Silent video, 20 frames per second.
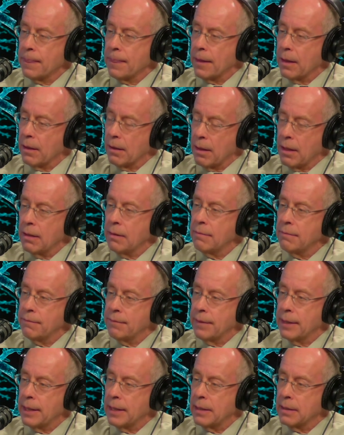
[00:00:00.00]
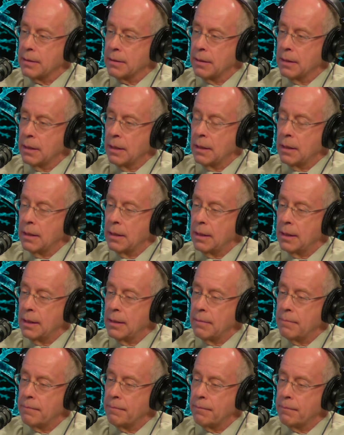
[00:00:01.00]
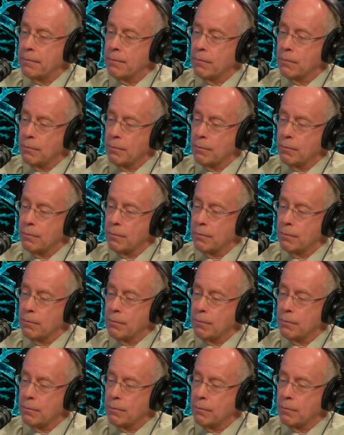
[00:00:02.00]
are hard and fast, um,